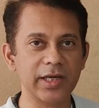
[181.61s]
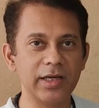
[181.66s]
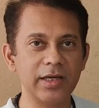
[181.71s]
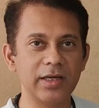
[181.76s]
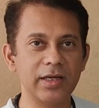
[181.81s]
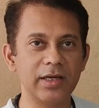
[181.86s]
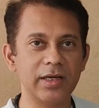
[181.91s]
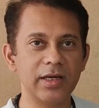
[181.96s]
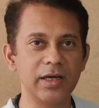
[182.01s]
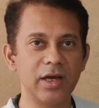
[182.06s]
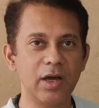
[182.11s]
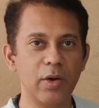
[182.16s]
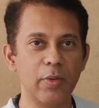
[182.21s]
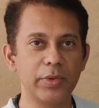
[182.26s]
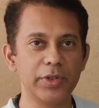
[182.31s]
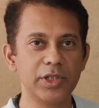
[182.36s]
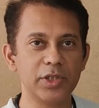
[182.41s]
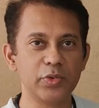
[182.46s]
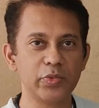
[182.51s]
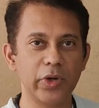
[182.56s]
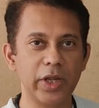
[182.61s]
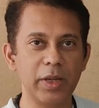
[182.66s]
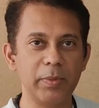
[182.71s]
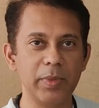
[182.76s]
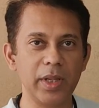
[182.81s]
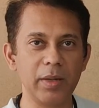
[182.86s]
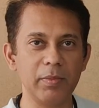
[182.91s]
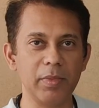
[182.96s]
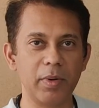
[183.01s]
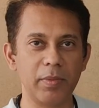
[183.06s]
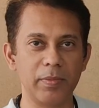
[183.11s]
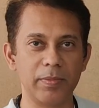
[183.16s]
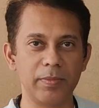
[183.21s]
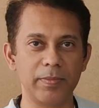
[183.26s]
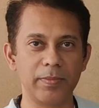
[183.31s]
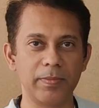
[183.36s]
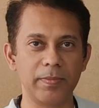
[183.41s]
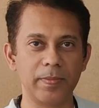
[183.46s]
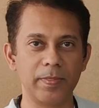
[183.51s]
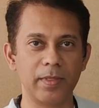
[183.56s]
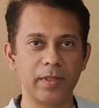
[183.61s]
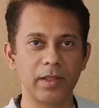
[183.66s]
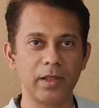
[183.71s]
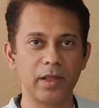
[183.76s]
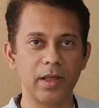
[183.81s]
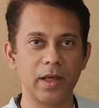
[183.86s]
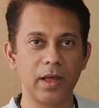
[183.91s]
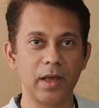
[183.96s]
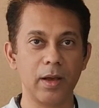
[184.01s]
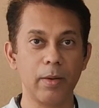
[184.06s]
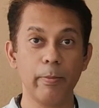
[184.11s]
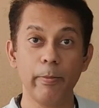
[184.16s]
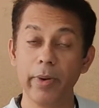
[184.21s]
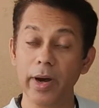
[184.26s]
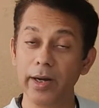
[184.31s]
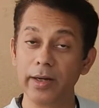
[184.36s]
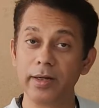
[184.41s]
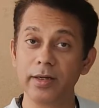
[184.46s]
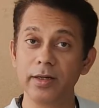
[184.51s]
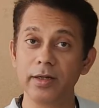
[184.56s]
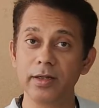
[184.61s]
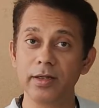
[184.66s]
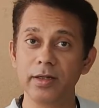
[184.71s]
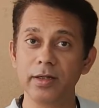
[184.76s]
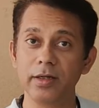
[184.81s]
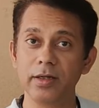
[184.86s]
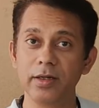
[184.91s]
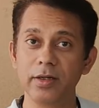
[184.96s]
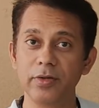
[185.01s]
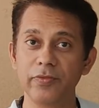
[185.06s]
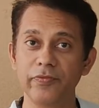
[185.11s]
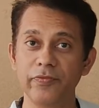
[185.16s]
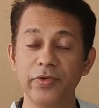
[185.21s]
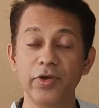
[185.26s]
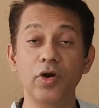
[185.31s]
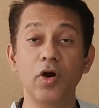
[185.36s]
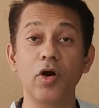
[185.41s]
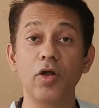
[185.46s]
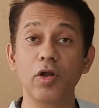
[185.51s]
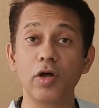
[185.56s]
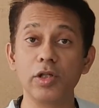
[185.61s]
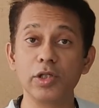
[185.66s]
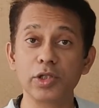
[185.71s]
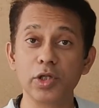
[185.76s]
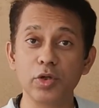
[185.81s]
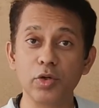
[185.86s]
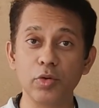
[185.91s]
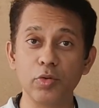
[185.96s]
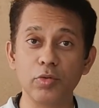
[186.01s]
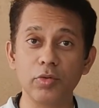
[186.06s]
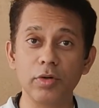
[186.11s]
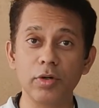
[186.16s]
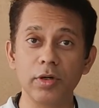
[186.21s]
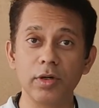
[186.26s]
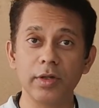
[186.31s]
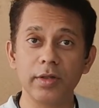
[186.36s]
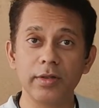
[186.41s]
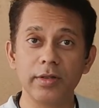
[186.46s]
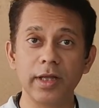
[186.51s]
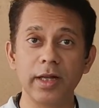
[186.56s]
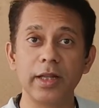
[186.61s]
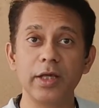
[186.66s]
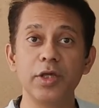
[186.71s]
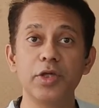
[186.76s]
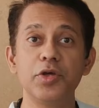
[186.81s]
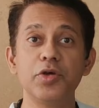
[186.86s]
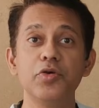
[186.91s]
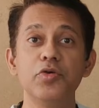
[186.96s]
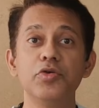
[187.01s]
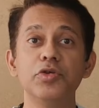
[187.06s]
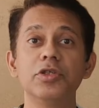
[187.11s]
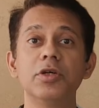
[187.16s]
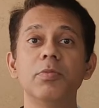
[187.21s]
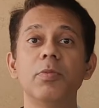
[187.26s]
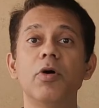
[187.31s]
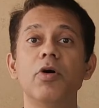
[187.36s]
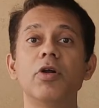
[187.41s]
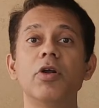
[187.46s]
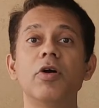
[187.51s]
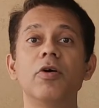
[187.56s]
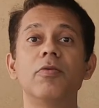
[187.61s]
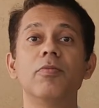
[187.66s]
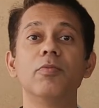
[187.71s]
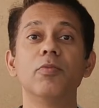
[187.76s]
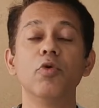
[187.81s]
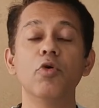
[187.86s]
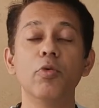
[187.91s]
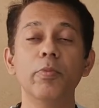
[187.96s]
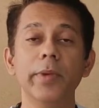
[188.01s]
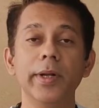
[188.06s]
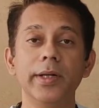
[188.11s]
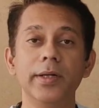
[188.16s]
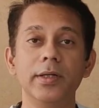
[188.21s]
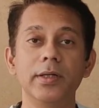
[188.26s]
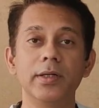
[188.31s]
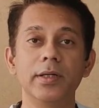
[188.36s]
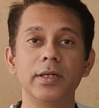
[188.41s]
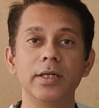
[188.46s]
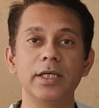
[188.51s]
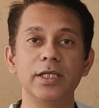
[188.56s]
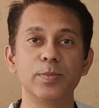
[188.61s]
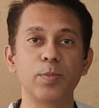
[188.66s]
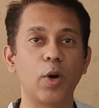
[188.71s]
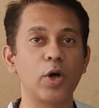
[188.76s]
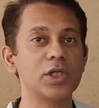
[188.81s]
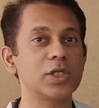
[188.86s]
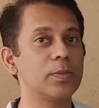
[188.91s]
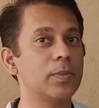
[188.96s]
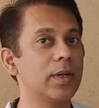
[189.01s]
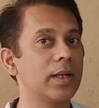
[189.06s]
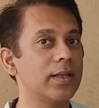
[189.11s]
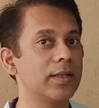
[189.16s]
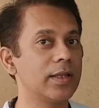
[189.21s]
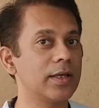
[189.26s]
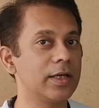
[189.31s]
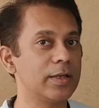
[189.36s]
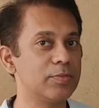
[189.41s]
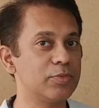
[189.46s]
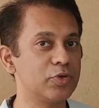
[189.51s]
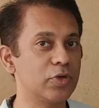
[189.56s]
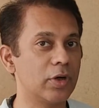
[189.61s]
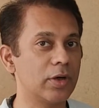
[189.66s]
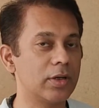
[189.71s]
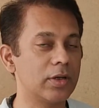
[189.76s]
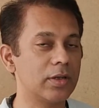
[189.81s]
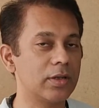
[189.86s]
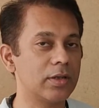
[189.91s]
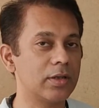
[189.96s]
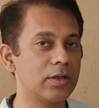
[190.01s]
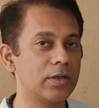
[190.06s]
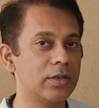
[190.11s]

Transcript: there, which is very minimal. But we all also know that a huge amount of movement is possible in the hip joint.